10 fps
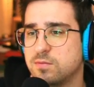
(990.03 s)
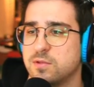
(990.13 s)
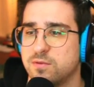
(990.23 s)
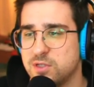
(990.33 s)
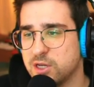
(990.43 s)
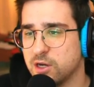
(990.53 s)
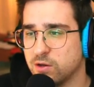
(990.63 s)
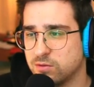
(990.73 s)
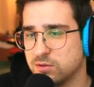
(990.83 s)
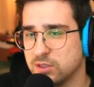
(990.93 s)
you
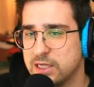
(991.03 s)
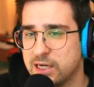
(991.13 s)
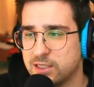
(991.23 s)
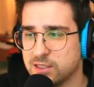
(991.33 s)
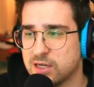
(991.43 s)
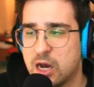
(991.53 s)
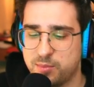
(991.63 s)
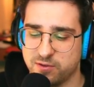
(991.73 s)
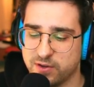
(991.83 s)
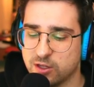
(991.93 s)
know, leading to top
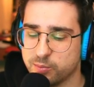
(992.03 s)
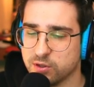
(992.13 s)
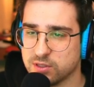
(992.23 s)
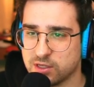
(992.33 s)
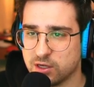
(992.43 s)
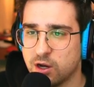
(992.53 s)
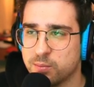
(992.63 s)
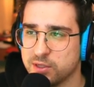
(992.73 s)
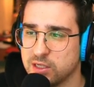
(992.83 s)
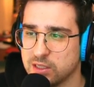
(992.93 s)
developers at the
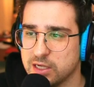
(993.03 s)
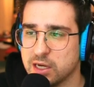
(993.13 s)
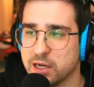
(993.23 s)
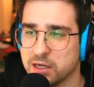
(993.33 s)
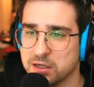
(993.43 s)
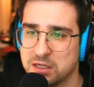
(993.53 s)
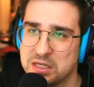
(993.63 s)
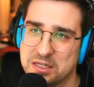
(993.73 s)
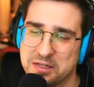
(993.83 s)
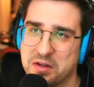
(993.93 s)
company leading
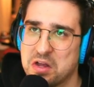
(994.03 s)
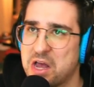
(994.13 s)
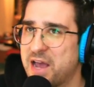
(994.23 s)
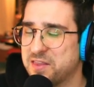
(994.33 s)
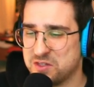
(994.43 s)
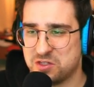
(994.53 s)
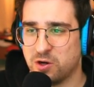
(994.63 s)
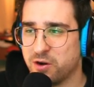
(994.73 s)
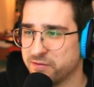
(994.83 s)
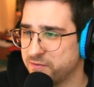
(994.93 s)
at the
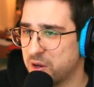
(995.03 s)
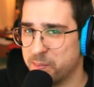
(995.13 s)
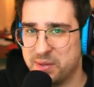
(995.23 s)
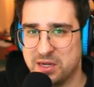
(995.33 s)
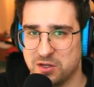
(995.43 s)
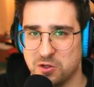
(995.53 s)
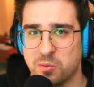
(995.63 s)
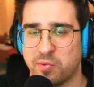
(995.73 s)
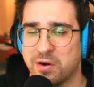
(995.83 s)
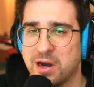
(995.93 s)
start of a big new
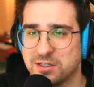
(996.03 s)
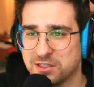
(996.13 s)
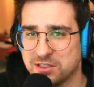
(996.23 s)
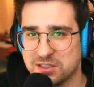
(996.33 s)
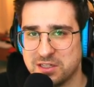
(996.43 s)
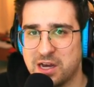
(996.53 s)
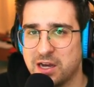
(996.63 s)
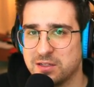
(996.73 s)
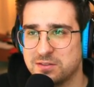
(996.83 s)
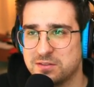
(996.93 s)
project is
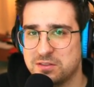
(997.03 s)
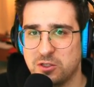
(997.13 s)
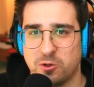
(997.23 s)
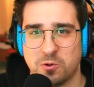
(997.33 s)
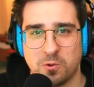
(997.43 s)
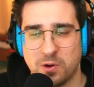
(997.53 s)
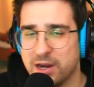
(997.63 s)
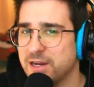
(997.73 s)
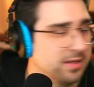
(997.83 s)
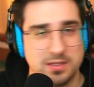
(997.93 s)
not
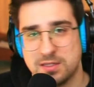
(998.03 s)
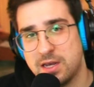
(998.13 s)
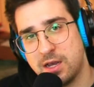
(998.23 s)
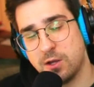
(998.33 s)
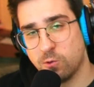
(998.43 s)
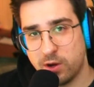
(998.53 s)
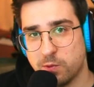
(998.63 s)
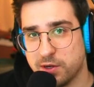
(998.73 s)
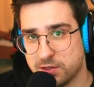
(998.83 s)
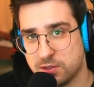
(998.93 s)
great. It's not a great
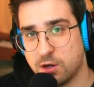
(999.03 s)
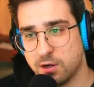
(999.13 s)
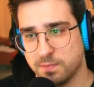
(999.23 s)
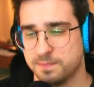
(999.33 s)
way to start.